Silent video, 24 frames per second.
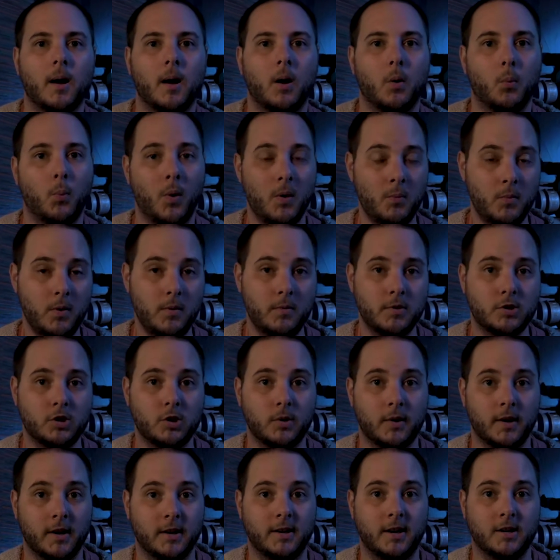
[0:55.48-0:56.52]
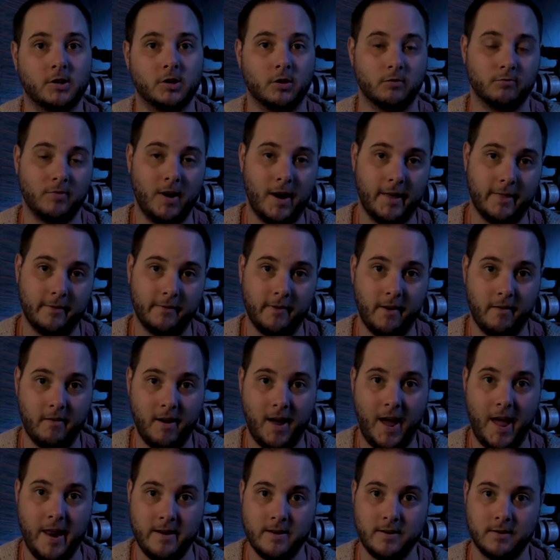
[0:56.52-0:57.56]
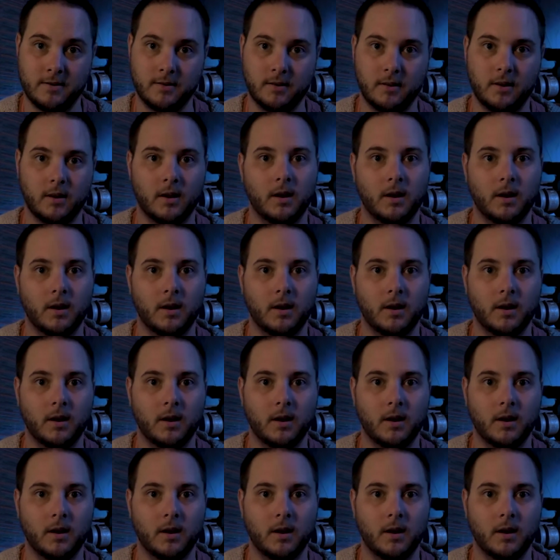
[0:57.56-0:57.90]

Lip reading: When we were shooting Addiction, right at the very end,